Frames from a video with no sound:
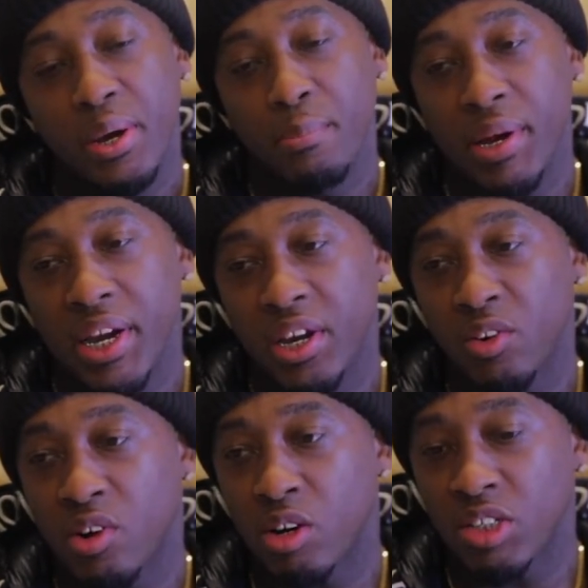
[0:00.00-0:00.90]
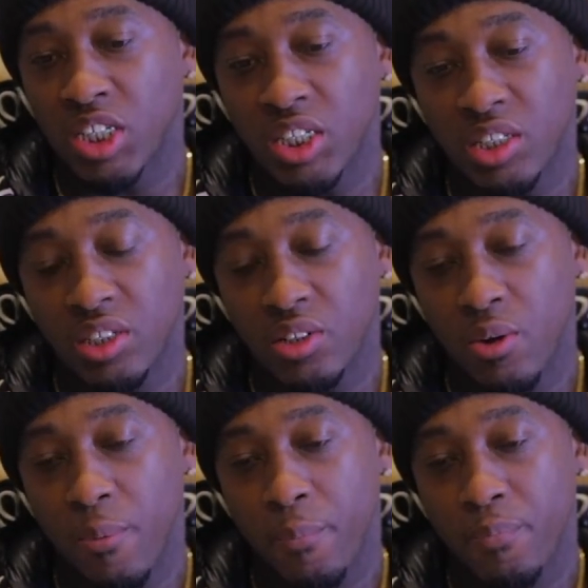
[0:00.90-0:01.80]
Man, you know, just
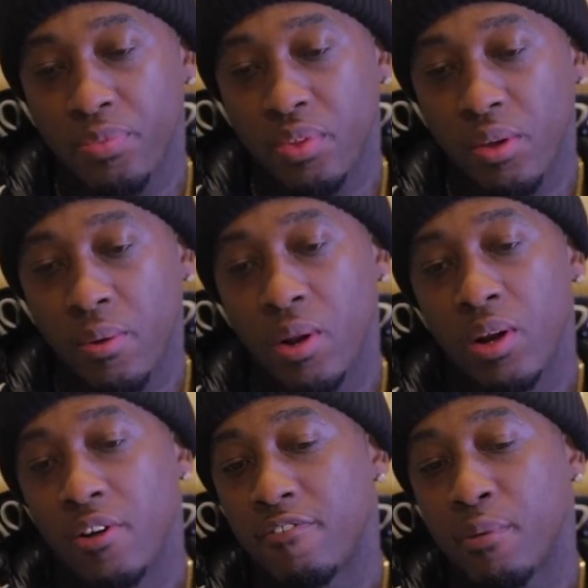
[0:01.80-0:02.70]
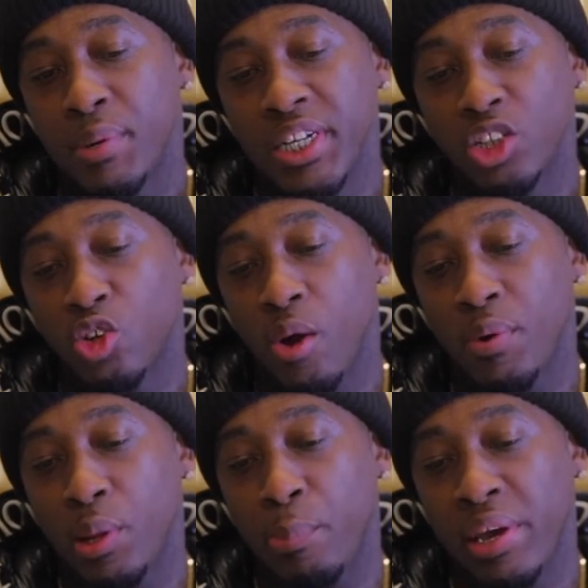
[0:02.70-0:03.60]
for me, it started
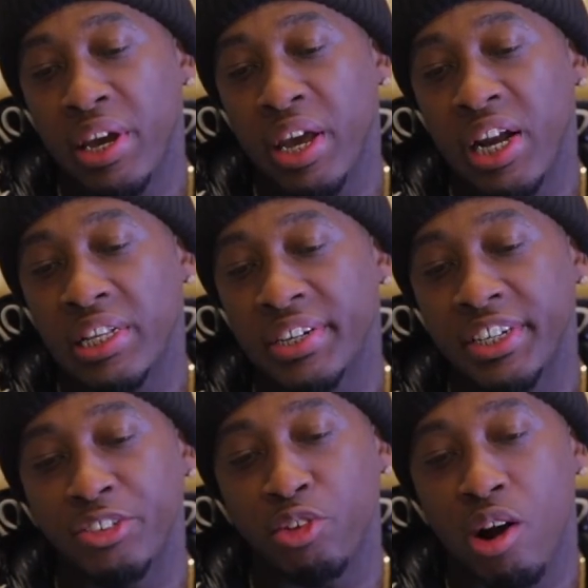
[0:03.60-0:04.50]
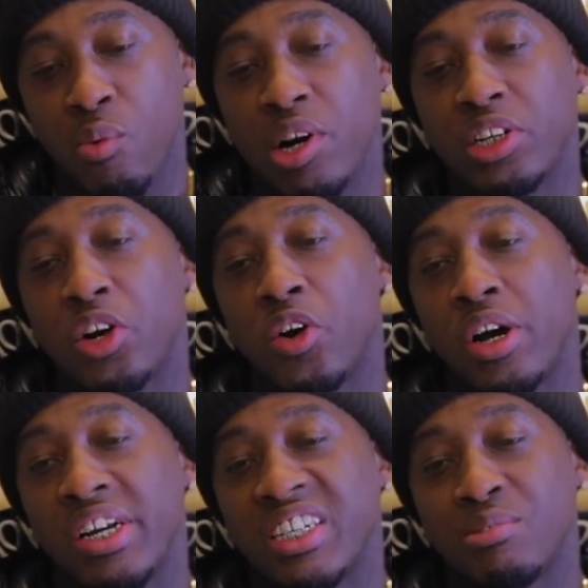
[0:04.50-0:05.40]
with the pen. I think that's where I work the
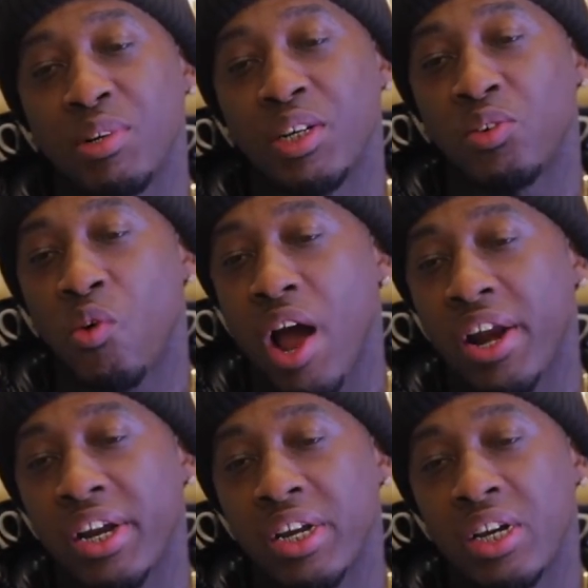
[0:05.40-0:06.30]
hardest in writing.